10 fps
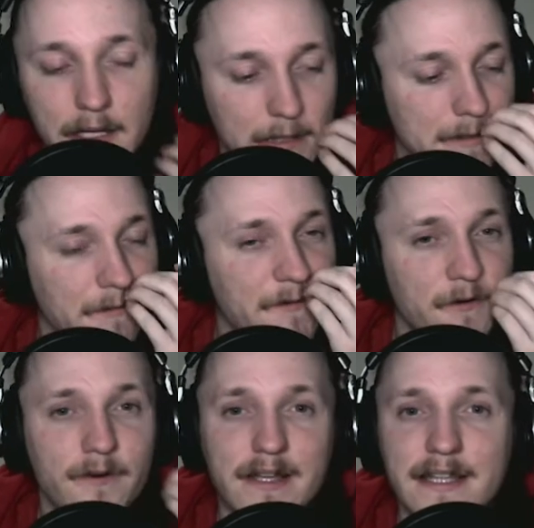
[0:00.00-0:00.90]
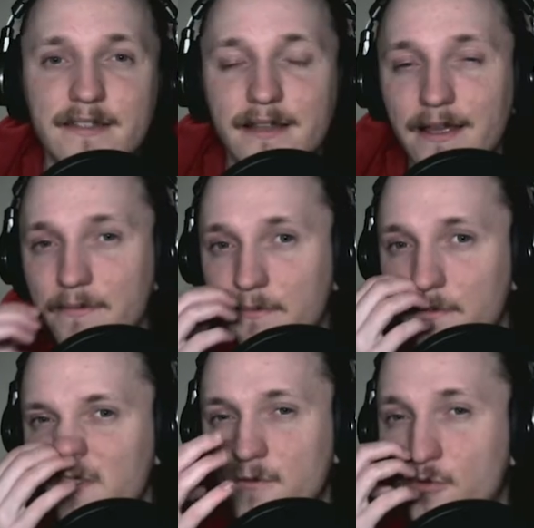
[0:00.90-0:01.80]
So if your internet
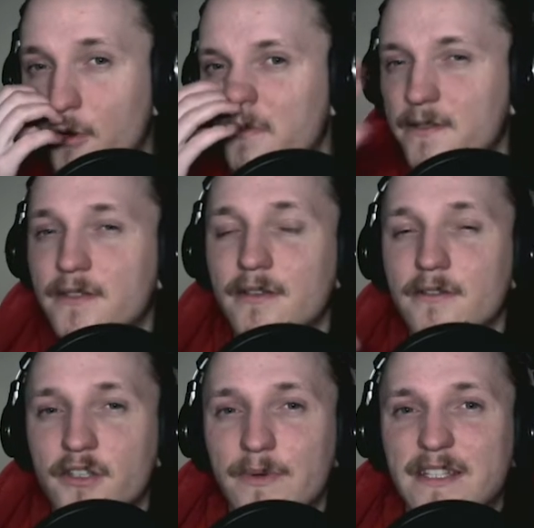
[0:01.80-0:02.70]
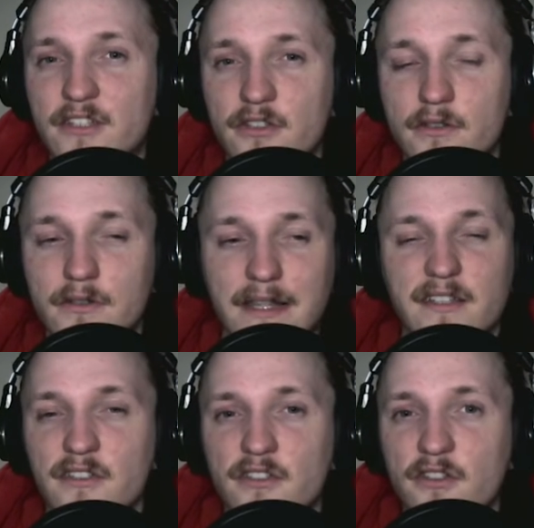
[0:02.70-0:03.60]
drops to, so it's like
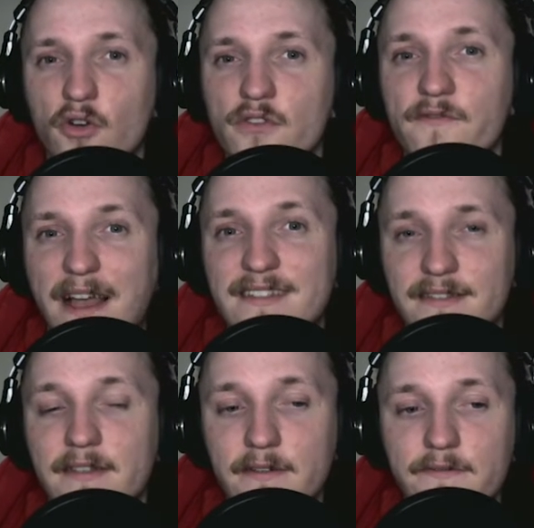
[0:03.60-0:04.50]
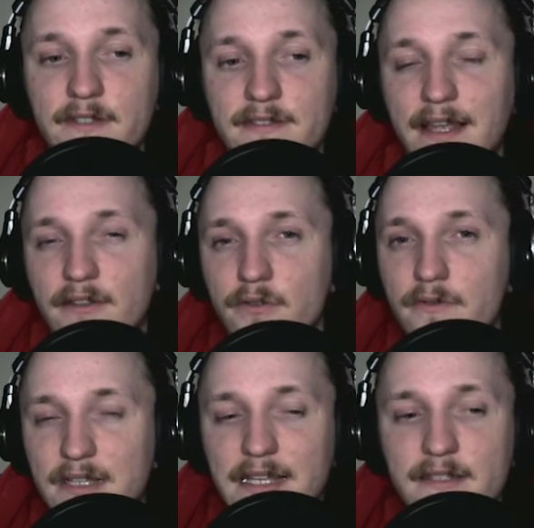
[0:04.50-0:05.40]
not fast enough to send all
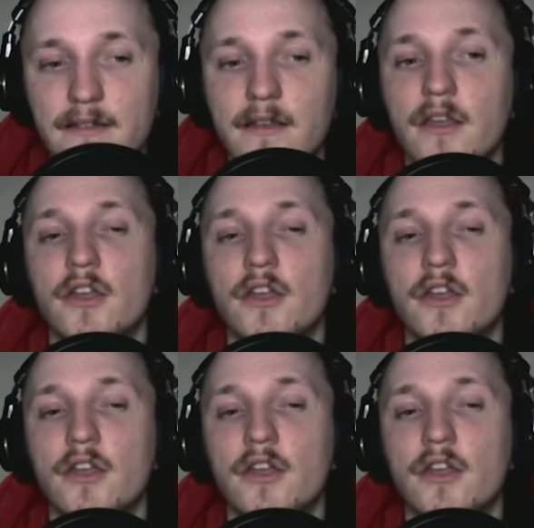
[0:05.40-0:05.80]
the data,